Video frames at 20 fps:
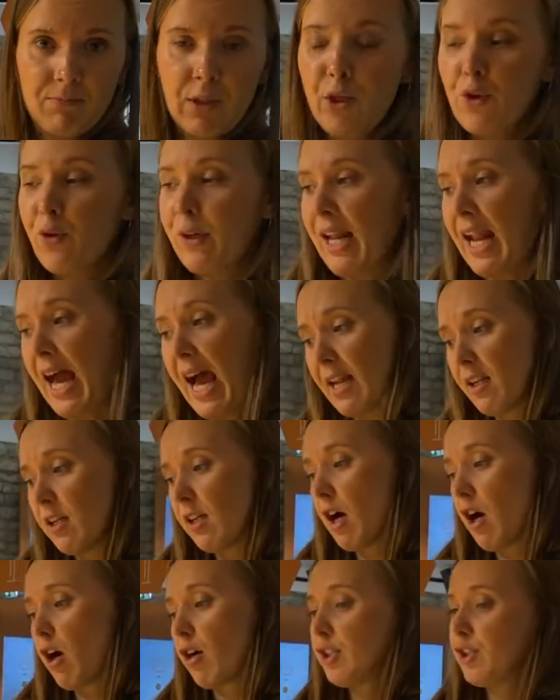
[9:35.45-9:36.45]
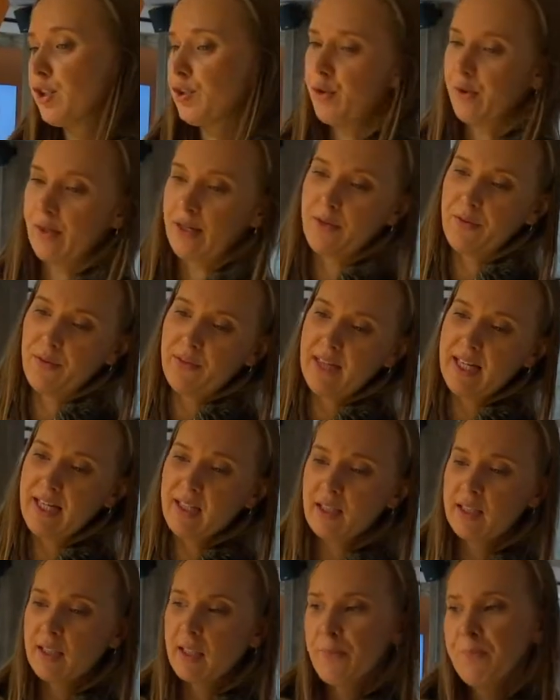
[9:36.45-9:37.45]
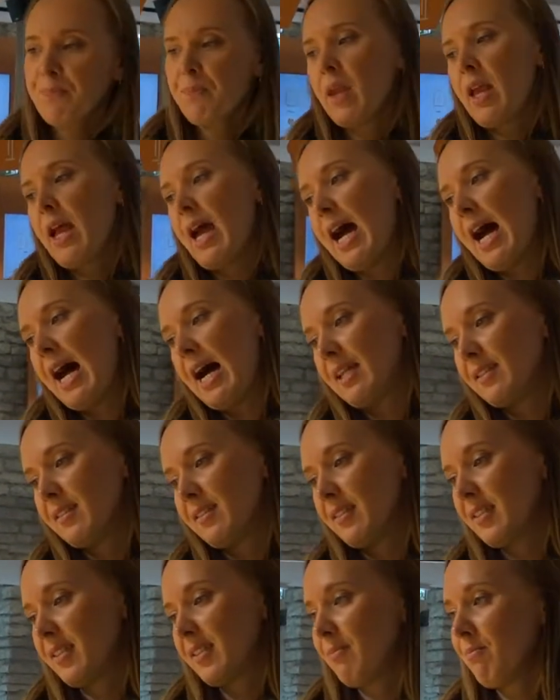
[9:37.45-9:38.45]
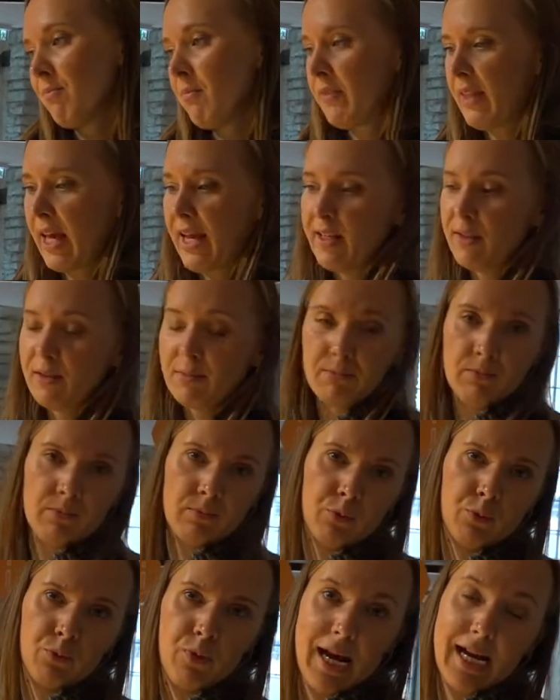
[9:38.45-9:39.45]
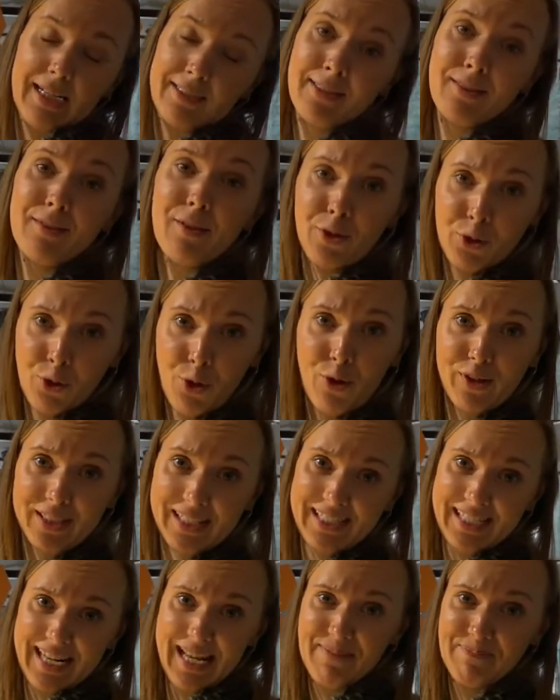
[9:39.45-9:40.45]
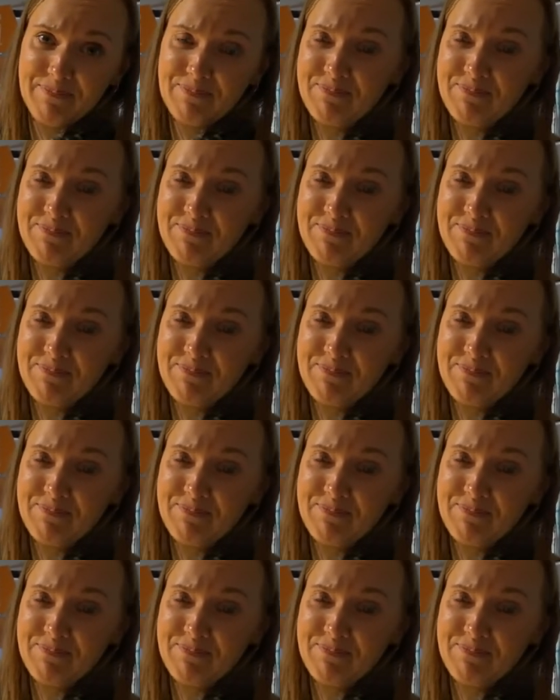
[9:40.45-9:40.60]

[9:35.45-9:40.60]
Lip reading: You can analyze, you can think, and then react accordingly.